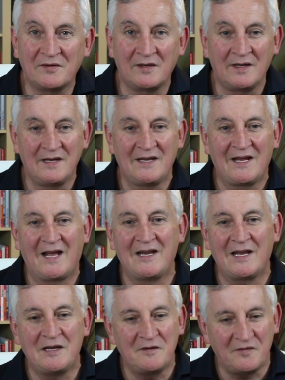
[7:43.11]
And
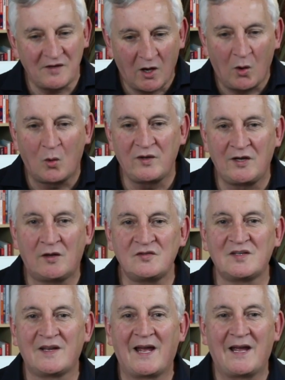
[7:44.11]
if you're holding on
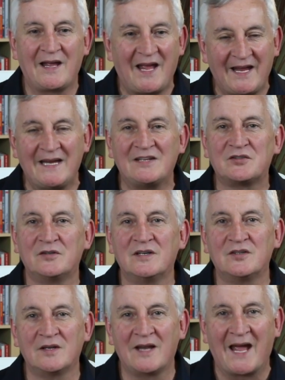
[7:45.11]
to that
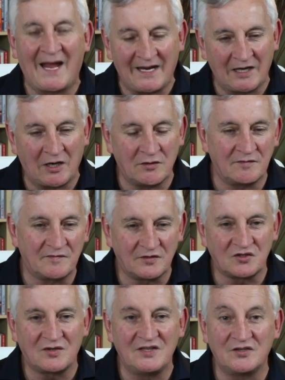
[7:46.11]
hatred and anger and
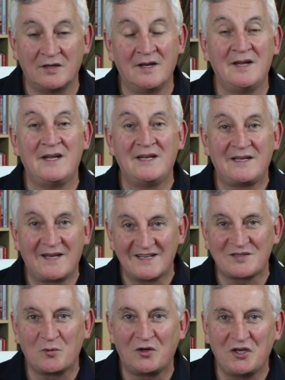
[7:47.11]
frustration,
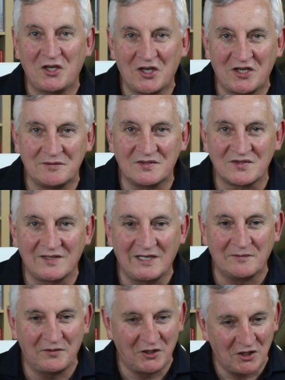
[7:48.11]
guess what you're going to
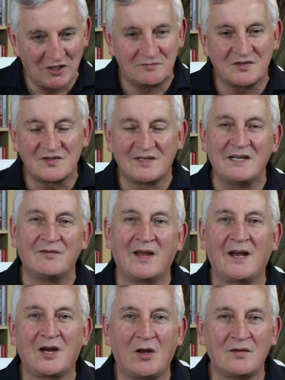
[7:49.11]
receive? You're going to receive
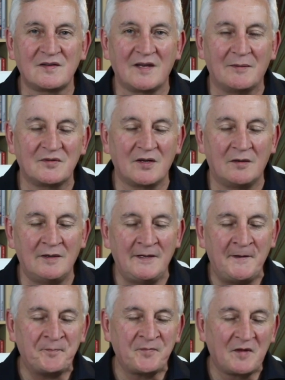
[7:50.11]
that concept. So
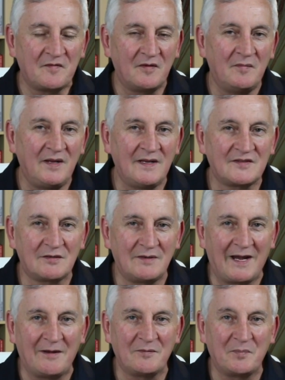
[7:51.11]
for me, it's
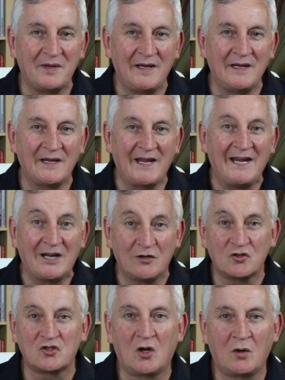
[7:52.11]
around being in
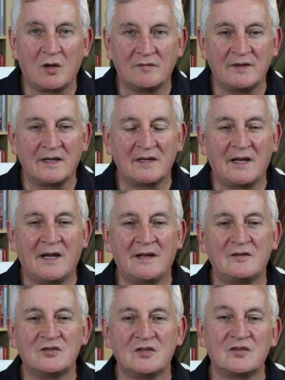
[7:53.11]
control of it
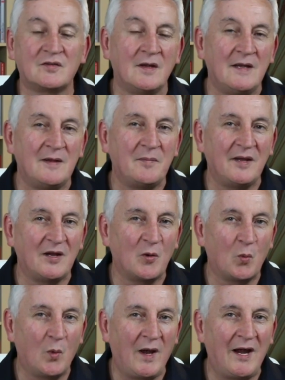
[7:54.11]
and just
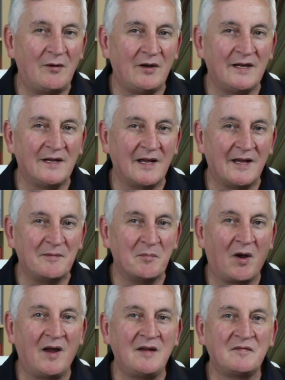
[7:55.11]
being wary and
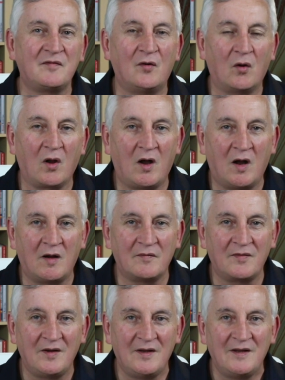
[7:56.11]
mindful
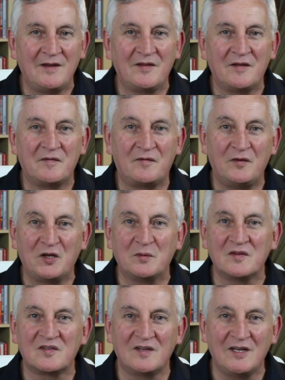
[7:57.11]
of the
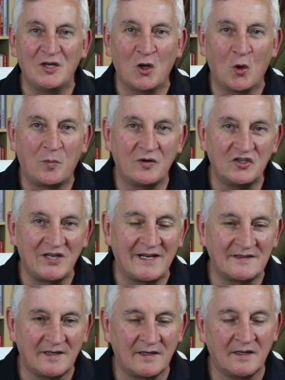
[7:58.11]
frequency you're projecting.